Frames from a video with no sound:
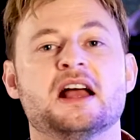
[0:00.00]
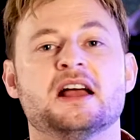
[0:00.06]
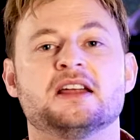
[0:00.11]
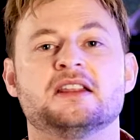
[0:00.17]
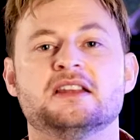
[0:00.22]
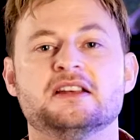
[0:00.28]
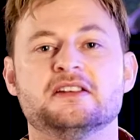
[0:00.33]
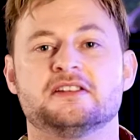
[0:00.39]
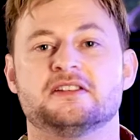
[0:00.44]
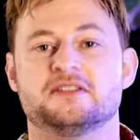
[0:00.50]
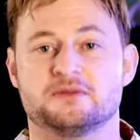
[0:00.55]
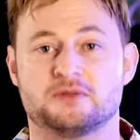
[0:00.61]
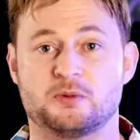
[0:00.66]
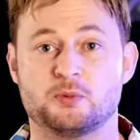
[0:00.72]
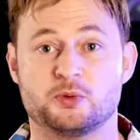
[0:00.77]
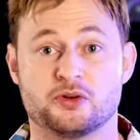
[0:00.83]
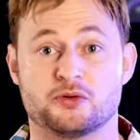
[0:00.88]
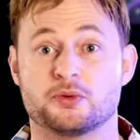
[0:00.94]
This
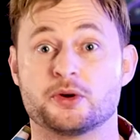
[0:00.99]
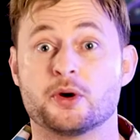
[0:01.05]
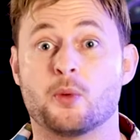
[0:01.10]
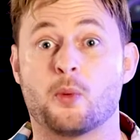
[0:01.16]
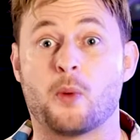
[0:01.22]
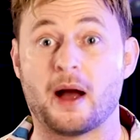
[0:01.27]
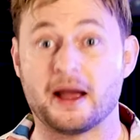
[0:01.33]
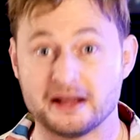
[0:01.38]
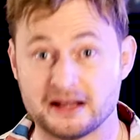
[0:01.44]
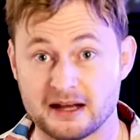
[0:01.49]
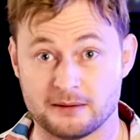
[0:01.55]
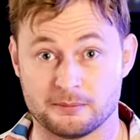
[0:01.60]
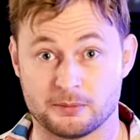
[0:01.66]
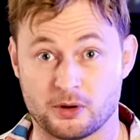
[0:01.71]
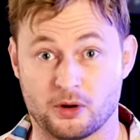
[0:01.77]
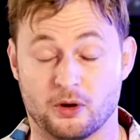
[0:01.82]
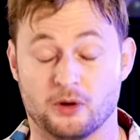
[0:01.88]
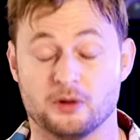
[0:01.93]
was a real wake-up
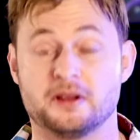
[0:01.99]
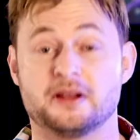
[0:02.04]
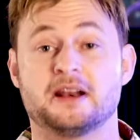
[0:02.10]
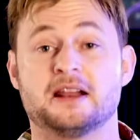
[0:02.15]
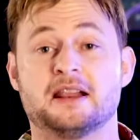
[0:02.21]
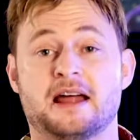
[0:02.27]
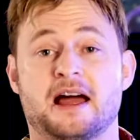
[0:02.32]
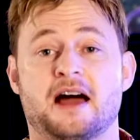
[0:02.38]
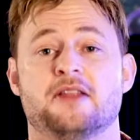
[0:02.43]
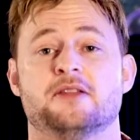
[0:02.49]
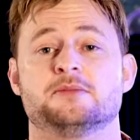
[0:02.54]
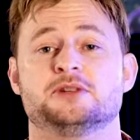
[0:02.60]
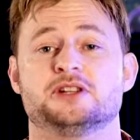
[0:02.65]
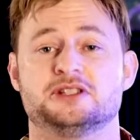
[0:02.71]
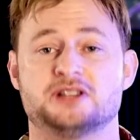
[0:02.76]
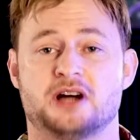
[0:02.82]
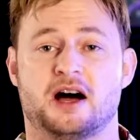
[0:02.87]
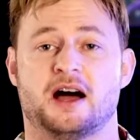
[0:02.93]
call and allowed them
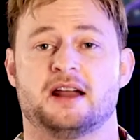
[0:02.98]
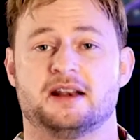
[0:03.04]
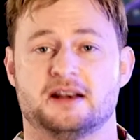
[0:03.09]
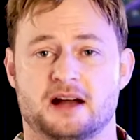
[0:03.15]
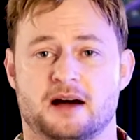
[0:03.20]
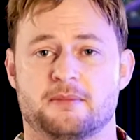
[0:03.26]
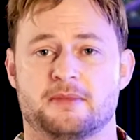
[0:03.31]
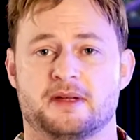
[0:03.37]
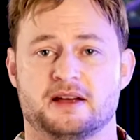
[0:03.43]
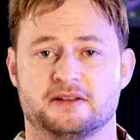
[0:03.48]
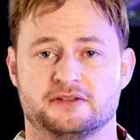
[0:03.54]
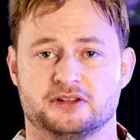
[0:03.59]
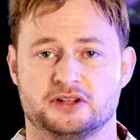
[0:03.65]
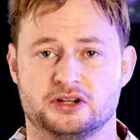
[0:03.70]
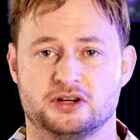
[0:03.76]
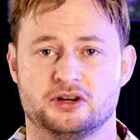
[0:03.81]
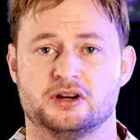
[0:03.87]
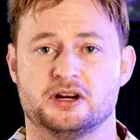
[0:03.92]
to tighten up their
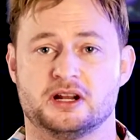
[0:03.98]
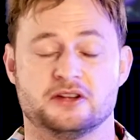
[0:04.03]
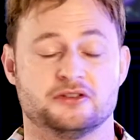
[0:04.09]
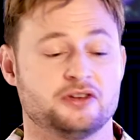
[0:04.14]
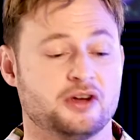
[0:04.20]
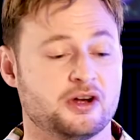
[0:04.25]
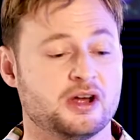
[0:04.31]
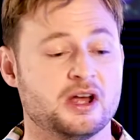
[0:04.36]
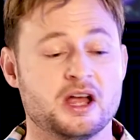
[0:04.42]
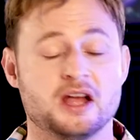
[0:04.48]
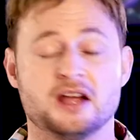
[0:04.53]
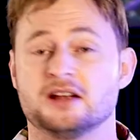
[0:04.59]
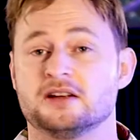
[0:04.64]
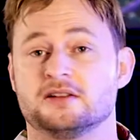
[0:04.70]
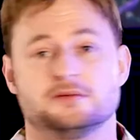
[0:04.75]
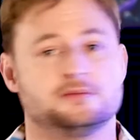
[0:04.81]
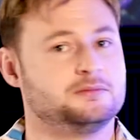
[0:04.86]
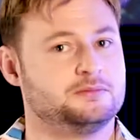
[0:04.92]
security. So
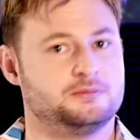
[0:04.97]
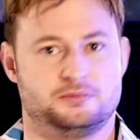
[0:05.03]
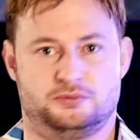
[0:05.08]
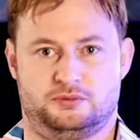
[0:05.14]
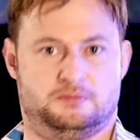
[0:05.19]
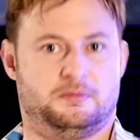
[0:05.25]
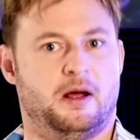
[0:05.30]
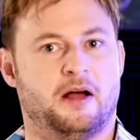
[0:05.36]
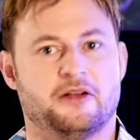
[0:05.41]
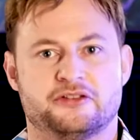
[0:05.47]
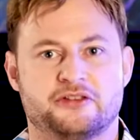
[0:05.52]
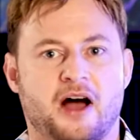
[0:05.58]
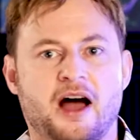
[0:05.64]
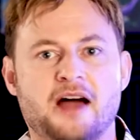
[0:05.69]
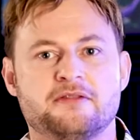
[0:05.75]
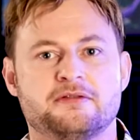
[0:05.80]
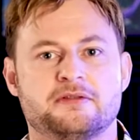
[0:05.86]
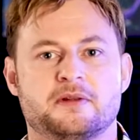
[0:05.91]

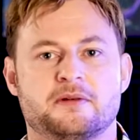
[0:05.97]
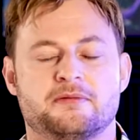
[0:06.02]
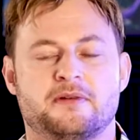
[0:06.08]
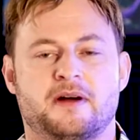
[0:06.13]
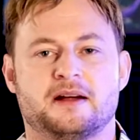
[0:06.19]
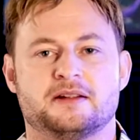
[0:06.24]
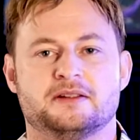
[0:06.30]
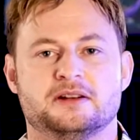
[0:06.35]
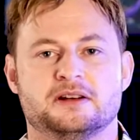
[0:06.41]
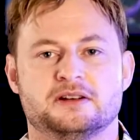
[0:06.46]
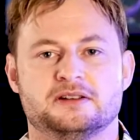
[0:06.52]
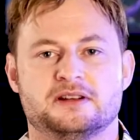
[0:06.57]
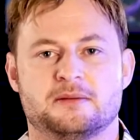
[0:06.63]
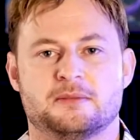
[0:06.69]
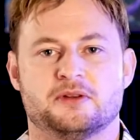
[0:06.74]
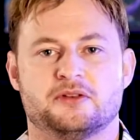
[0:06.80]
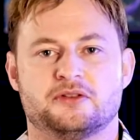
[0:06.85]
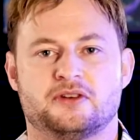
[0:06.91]
aside from the fact that it
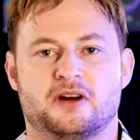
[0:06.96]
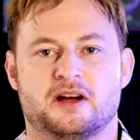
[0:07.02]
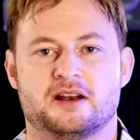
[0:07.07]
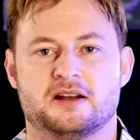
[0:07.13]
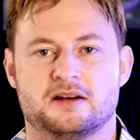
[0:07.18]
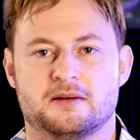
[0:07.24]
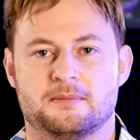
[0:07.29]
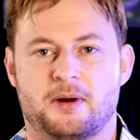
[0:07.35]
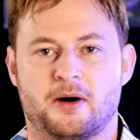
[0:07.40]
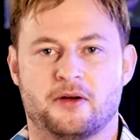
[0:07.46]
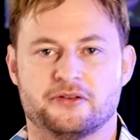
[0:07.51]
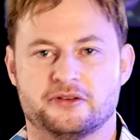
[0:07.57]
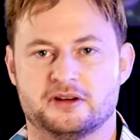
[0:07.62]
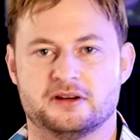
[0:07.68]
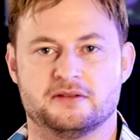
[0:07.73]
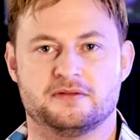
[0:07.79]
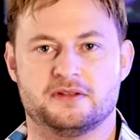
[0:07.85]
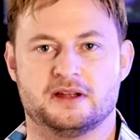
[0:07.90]
demonstrated a
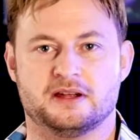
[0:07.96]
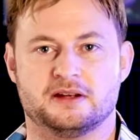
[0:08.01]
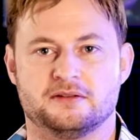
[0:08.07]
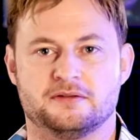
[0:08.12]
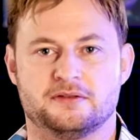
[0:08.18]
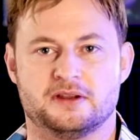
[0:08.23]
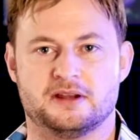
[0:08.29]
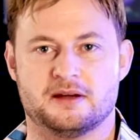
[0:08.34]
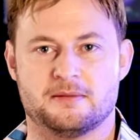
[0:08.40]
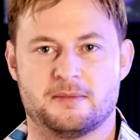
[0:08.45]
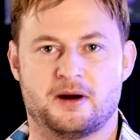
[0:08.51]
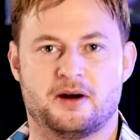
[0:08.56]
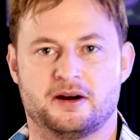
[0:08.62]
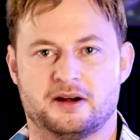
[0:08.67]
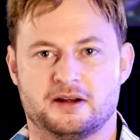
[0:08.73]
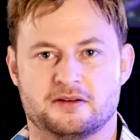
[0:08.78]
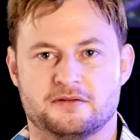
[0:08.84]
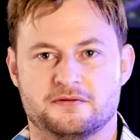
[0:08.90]
positive thing for the
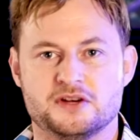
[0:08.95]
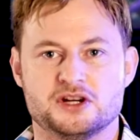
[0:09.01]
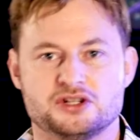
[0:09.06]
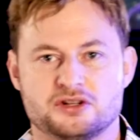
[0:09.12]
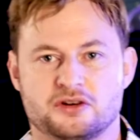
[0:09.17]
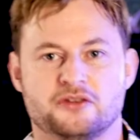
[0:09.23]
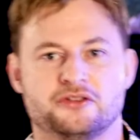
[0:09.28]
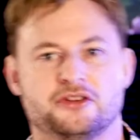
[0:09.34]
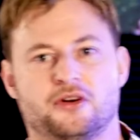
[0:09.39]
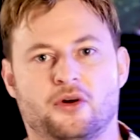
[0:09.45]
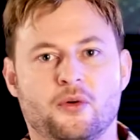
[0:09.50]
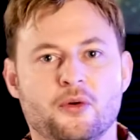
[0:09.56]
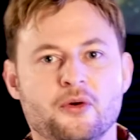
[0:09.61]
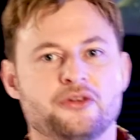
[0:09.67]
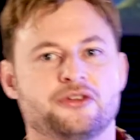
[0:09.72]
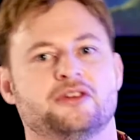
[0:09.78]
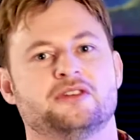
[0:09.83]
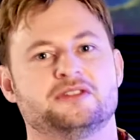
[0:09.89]
American officials, it
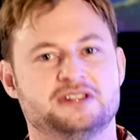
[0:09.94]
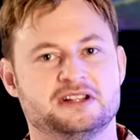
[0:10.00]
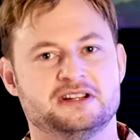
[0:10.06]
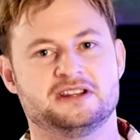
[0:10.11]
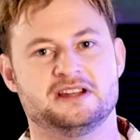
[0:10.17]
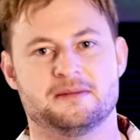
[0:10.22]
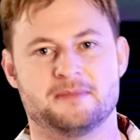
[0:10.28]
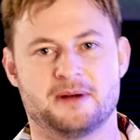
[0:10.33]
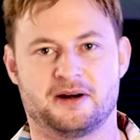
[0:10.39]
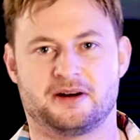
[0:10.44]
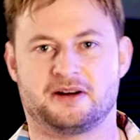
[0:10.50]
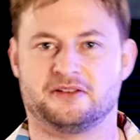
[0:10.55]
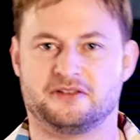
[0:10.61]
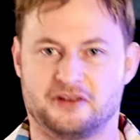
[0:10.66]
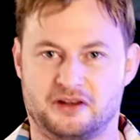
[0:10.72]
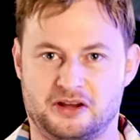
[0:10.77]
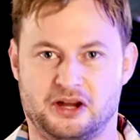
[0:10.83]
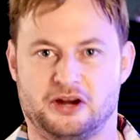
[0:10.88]
also did the American
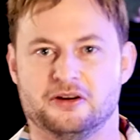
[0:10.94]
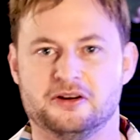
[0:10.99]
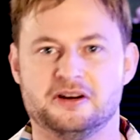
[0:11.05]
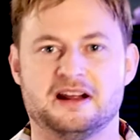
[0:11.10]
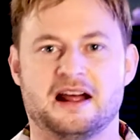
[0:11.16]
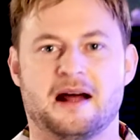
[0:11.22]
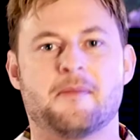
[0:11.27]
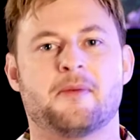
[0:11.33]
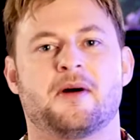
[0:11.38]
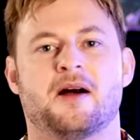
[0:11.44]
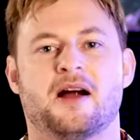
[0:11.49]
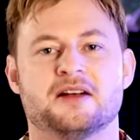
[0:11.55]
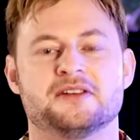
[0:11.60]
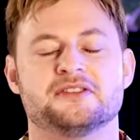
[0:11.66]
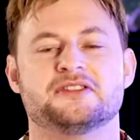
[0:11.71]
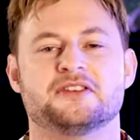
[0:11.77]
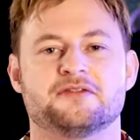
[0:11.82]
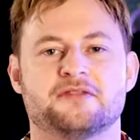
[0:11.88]
security
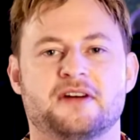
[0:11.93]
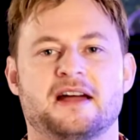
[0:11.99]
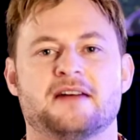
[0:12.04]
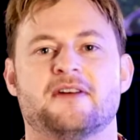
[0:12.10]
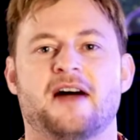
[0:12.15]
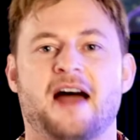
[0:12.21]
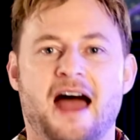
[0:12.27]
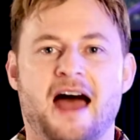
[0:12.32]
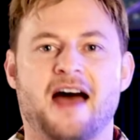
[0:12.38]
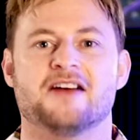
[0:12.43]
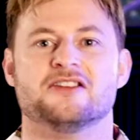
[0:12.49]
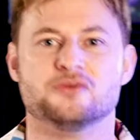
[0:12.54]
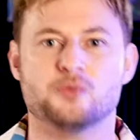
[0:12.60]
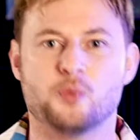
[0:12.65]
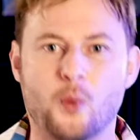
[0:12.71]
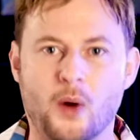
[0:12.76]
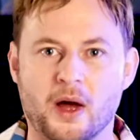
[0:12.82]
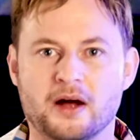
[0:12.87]
apparatus a favor as
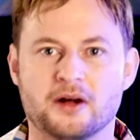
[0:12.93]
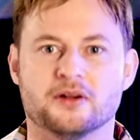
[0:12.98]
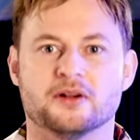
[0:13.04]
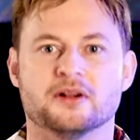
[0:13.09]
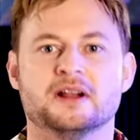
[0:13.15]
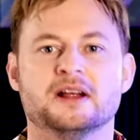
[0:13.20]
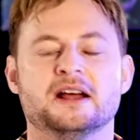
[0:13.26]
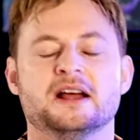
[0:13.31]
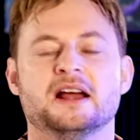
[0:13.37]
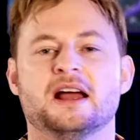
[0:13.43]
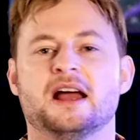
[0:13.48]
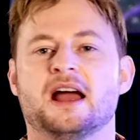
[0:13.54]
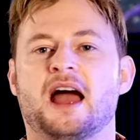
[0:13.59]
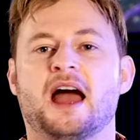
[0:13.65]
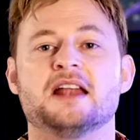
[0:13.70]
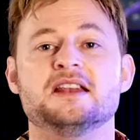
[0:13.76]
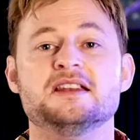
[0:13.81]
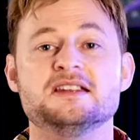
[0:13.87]
well.
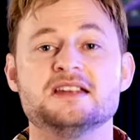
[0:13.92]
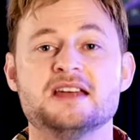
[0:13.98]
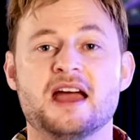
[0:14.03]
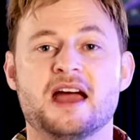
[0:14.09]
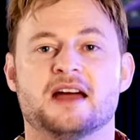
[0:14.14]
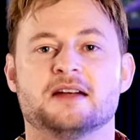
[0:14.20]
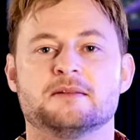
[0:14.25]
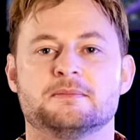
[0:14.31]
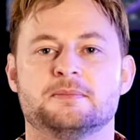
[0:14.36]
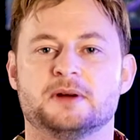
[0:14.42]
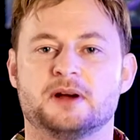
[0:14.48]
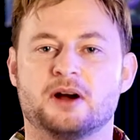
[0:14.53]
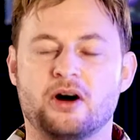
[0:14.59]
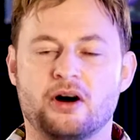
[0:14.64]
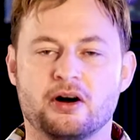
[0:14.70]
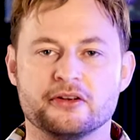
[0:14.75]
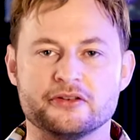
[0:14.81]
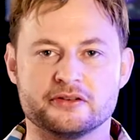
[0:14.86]
And yet,
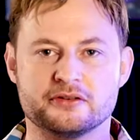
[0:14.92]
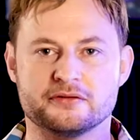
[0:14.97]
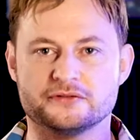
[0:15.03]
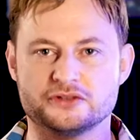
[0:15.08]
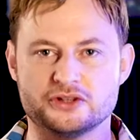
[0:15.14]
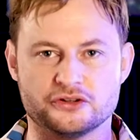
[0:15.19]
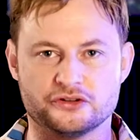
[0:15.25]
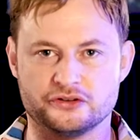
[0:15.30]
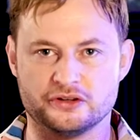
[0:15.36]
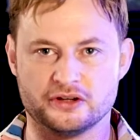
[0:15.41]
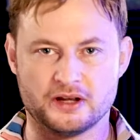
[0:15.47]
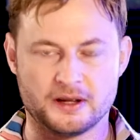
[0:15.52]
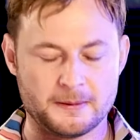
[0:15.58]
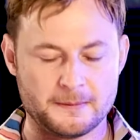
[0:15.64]
because of just